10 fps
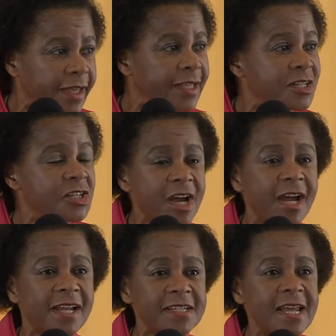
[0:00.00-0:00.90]
in
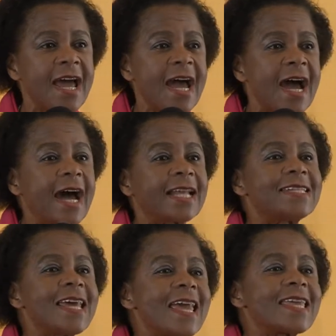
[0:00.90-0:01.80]
charge are
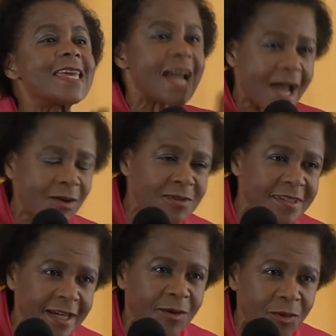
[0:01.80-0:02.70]
taking
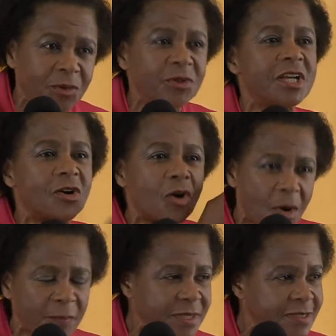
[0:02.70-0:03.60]
out their own
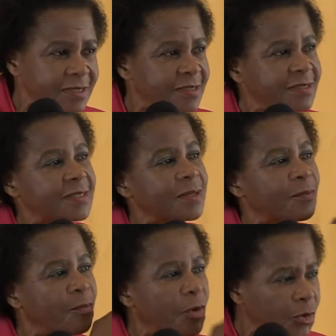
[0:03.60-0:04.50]
incompetence,
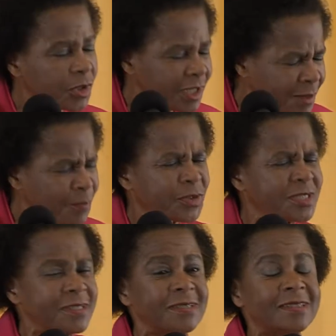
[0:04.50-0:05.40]

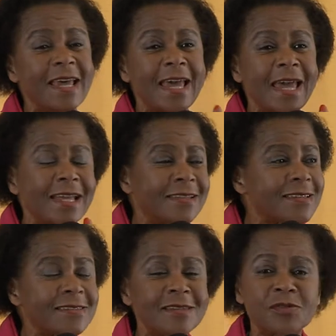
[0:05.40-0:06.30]
impotence, and
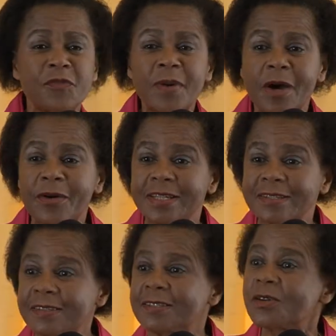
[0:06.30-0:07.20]
the sense of
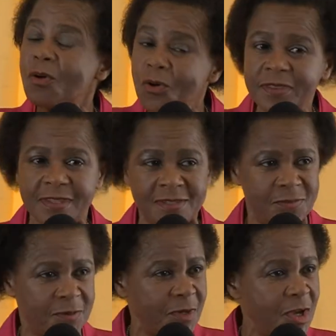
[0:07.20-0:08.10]
powerlessness on these
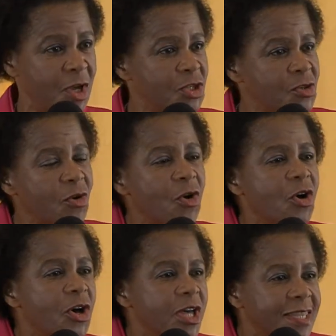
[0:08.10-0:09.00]
people. So
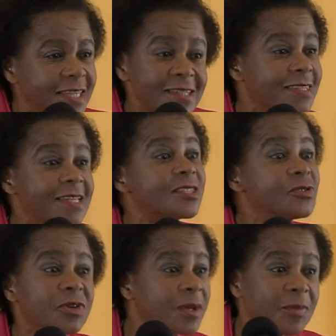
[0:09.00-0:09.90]
this thing is
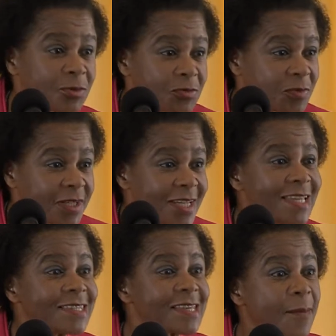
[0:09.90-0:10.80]
not about women.
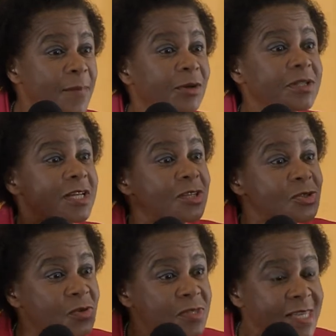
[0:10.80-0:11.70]
It's about a
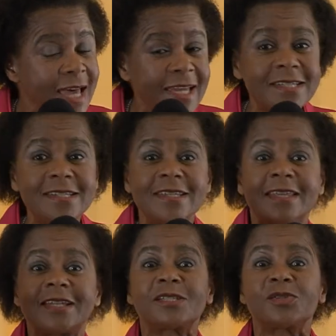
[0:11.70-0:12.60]
society
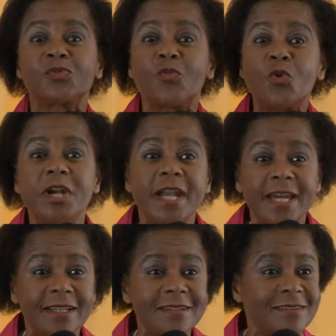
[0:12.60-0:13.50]
that is
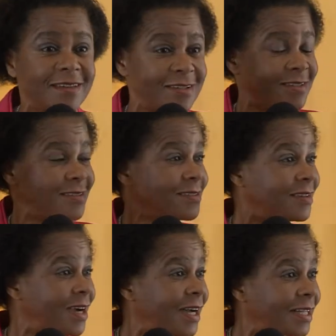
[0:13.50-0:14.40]
wounded, that is
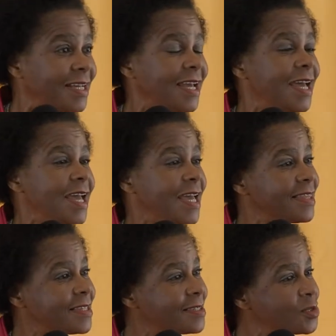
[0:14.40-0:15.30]
scarred,
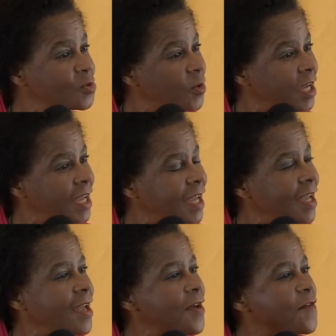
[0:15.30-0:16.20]
and this is where
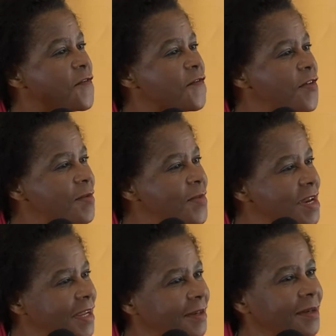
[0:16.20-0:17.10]

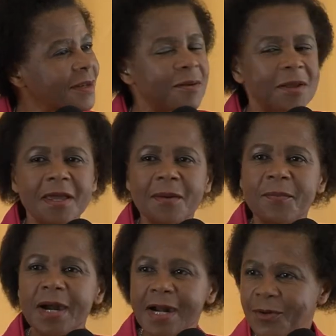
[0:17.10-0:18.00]
feminine
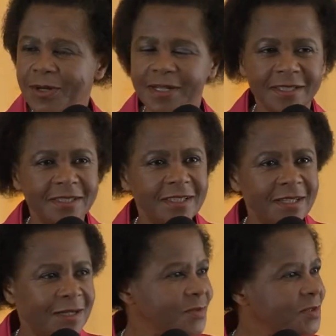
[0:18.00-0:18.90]
power
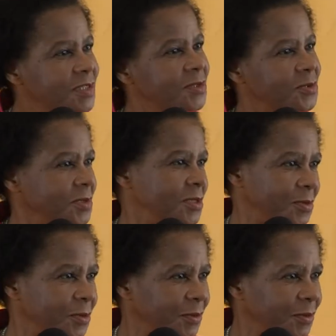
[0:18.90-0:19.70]
comes into its own.